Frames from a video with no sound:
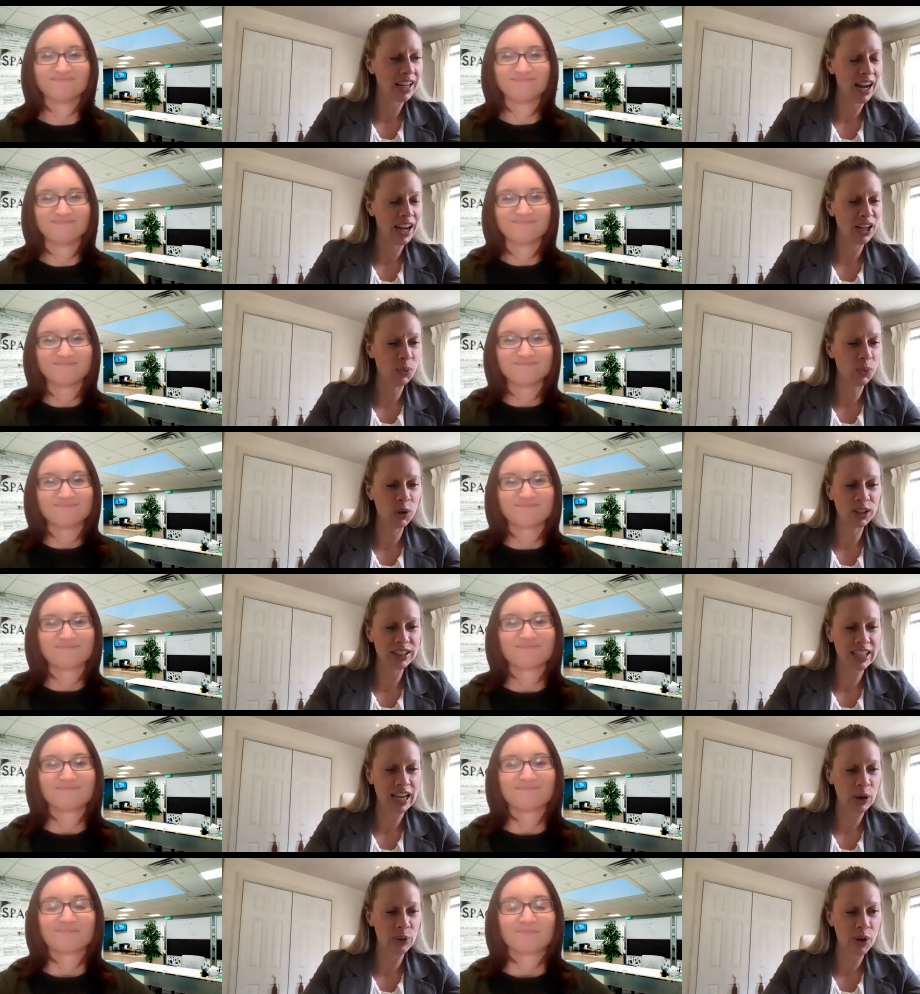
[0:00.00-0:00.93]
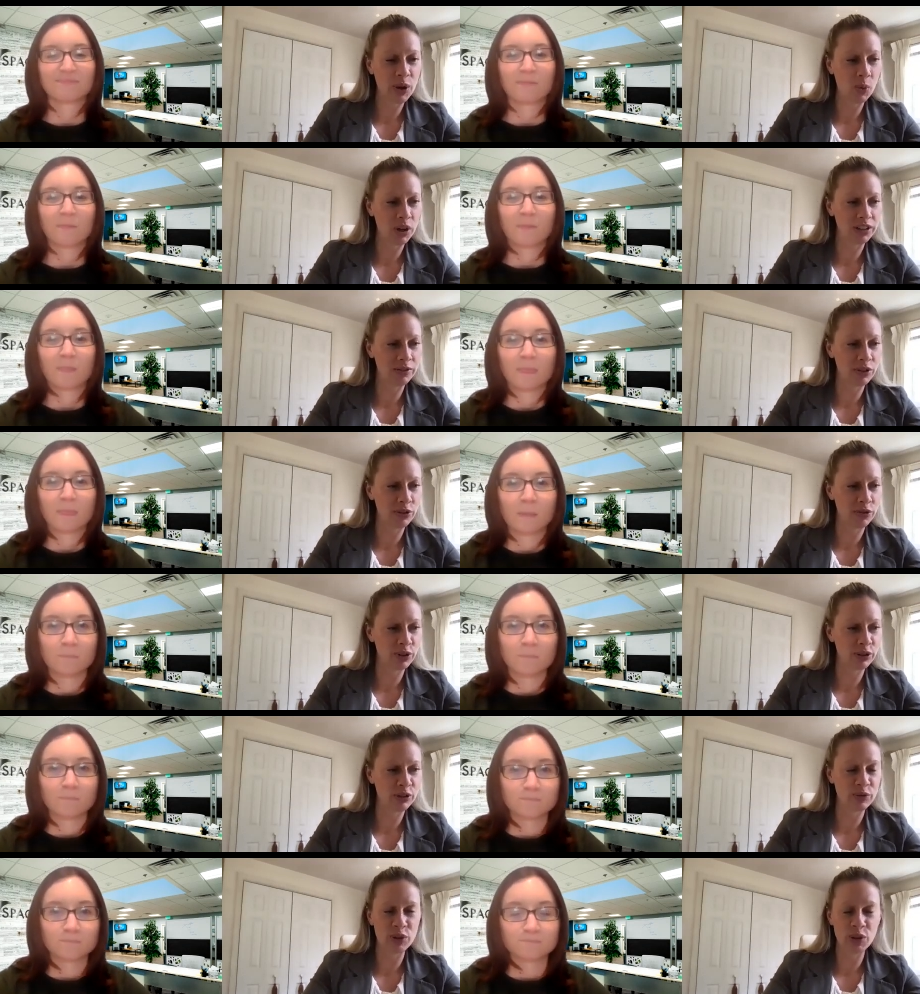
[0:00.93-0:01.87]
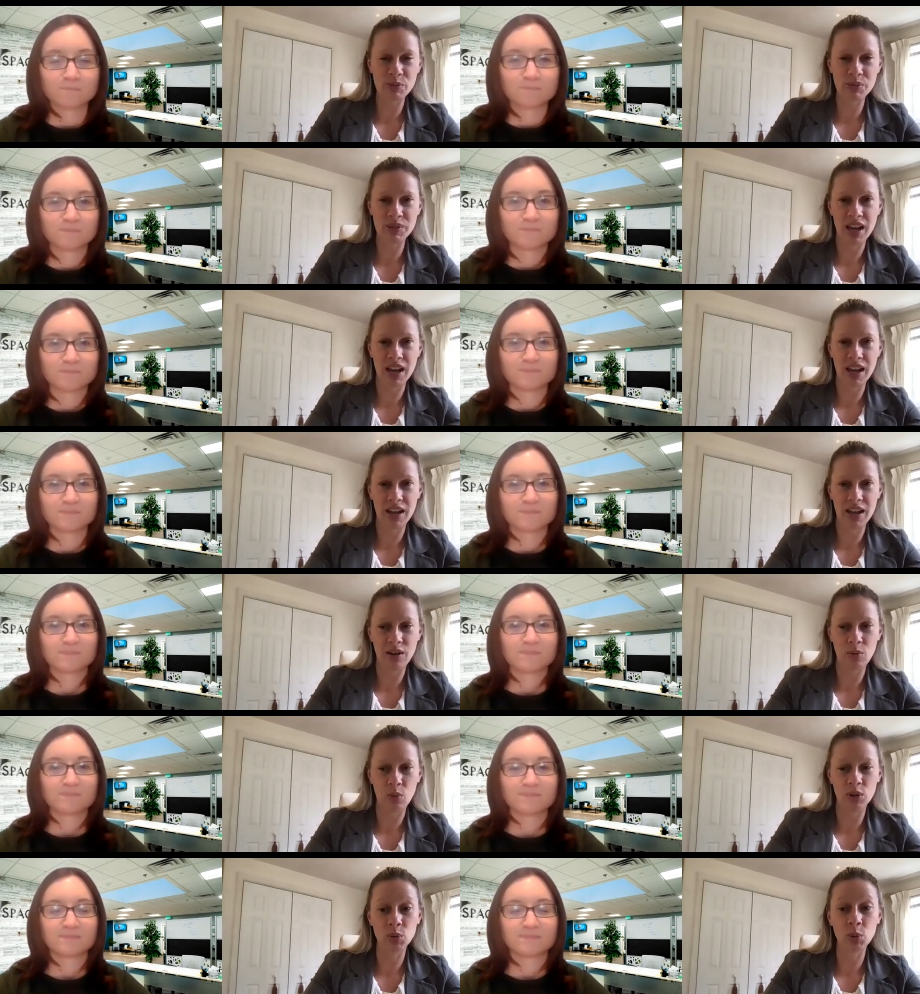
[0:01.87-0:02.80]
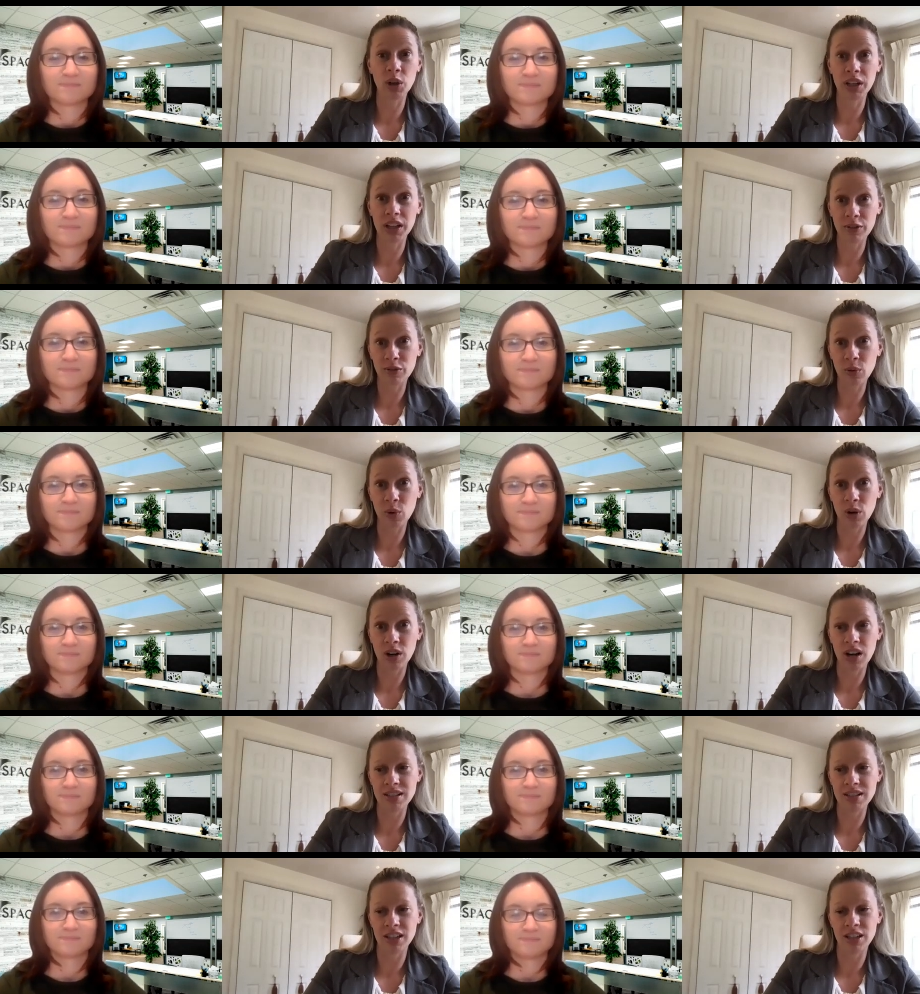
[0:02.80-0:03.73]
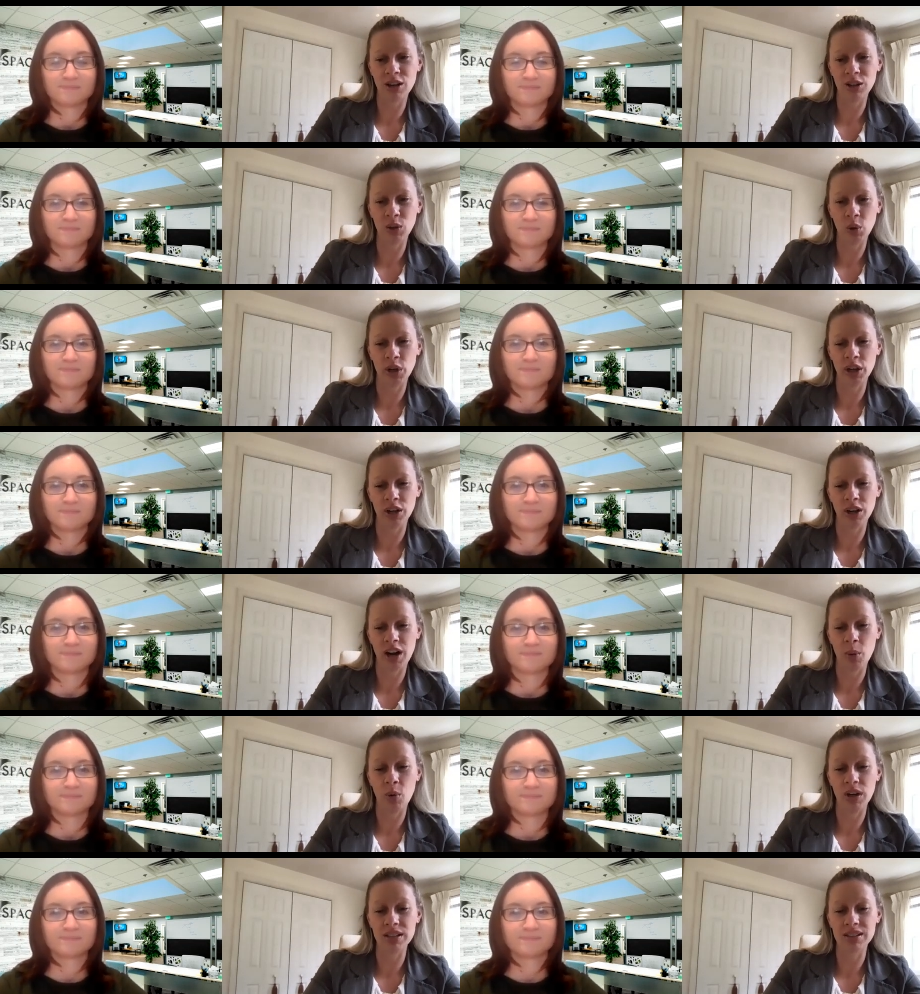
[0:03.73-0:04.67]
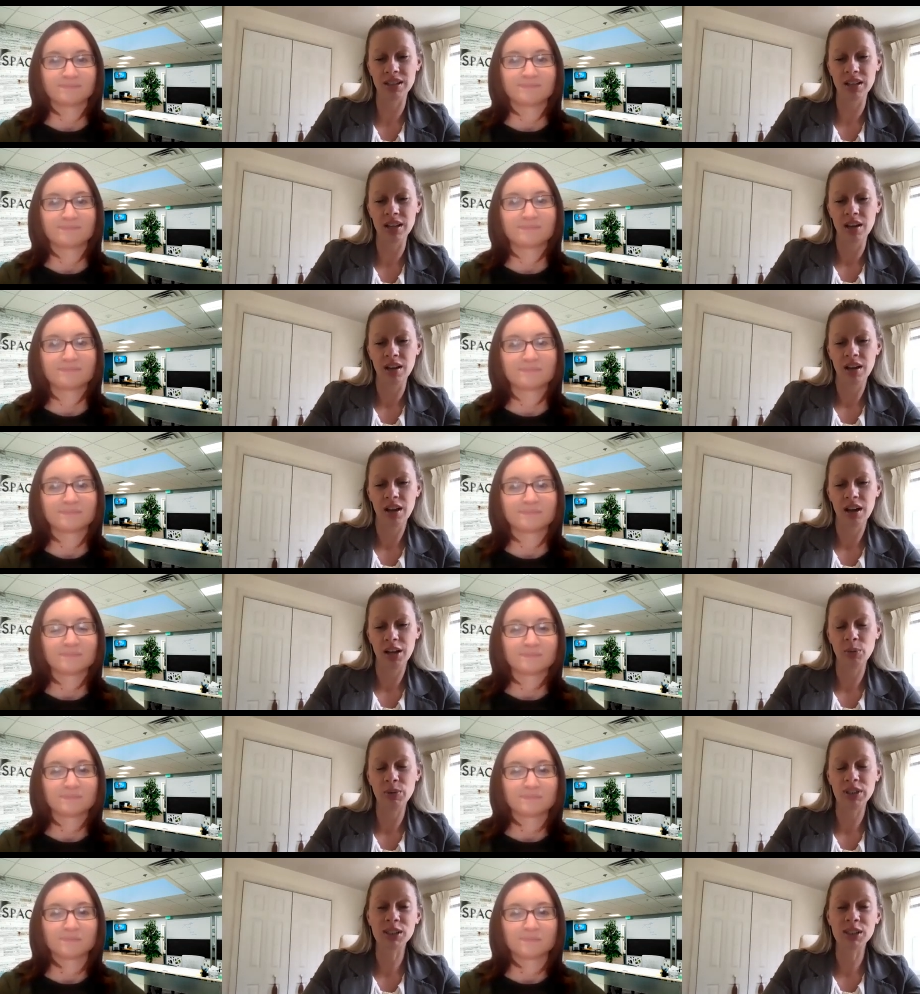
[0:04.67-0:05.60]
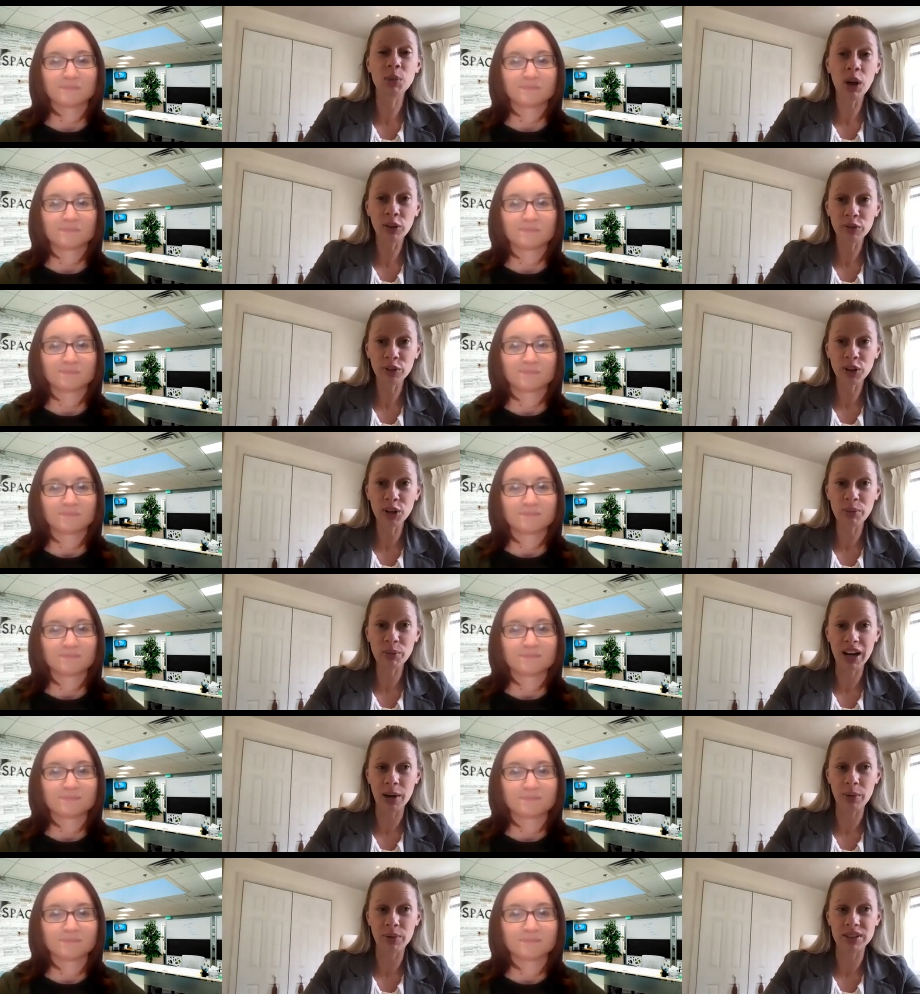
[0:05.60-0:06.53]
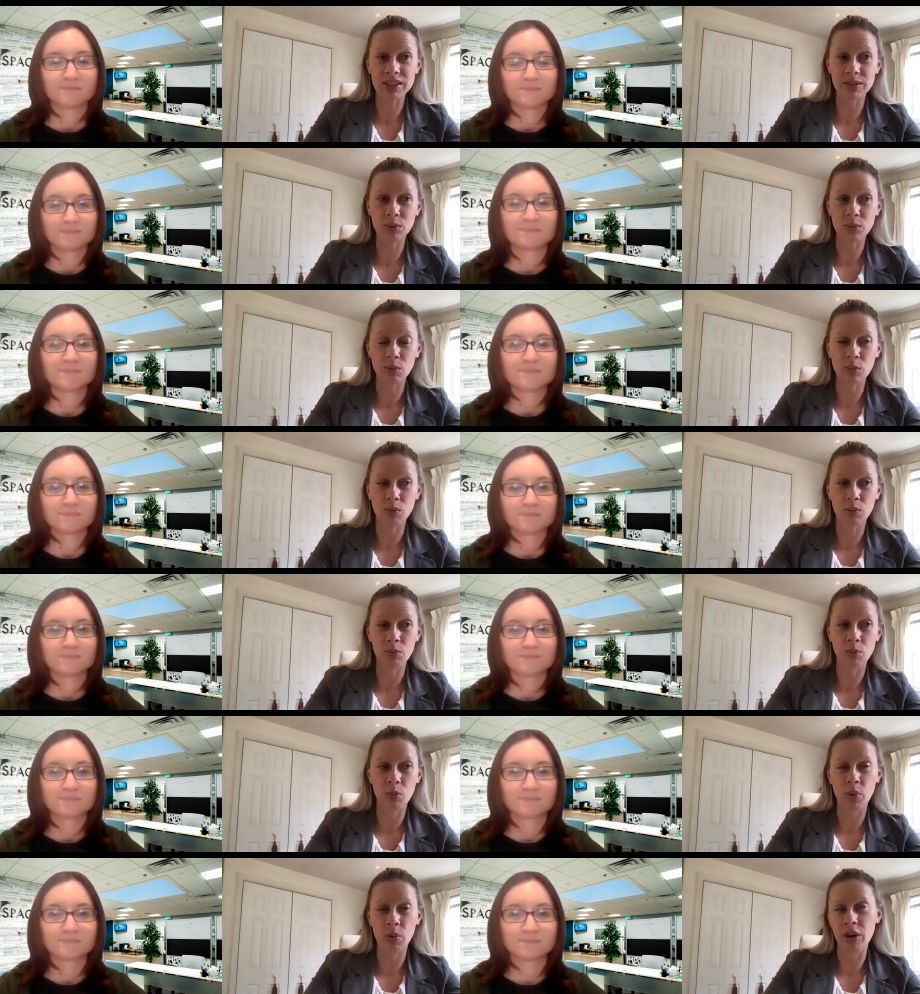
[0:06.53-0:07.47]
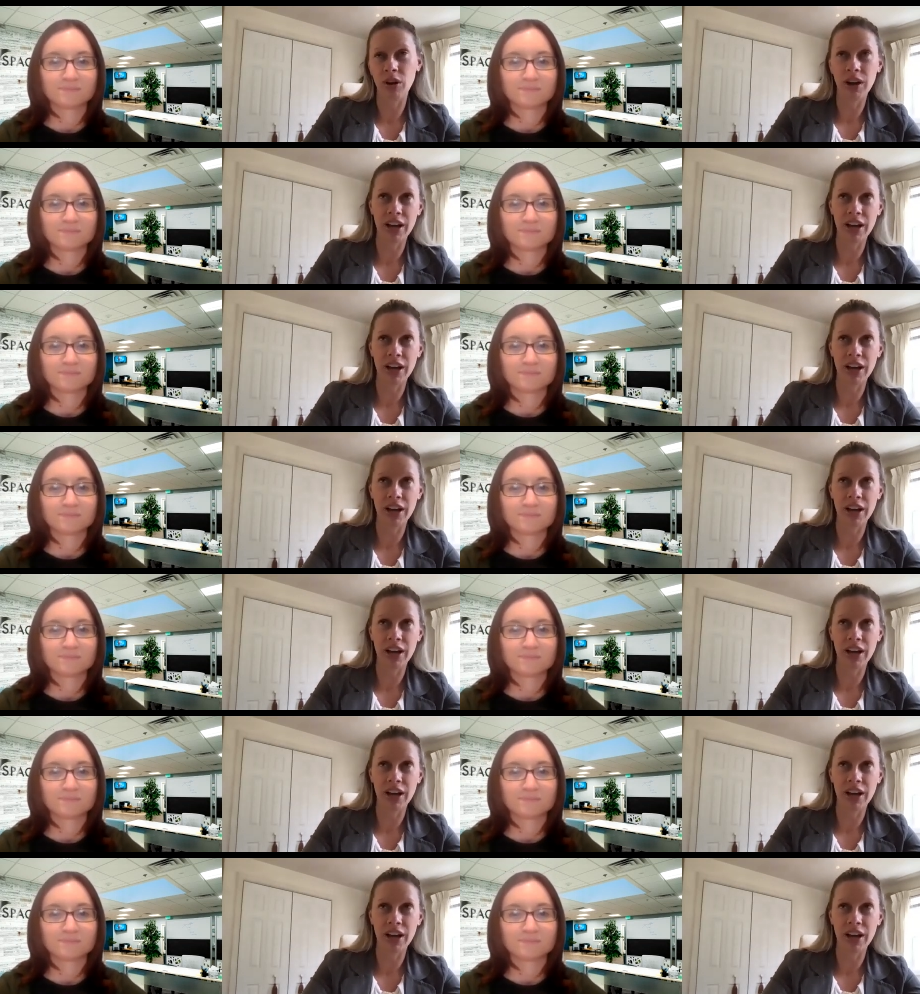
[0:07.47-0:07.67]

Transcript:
Speaker 1: it kind of worked out that one of the first firms I was working for as a young lawyer, I was, uh, it was a small firm and I was we all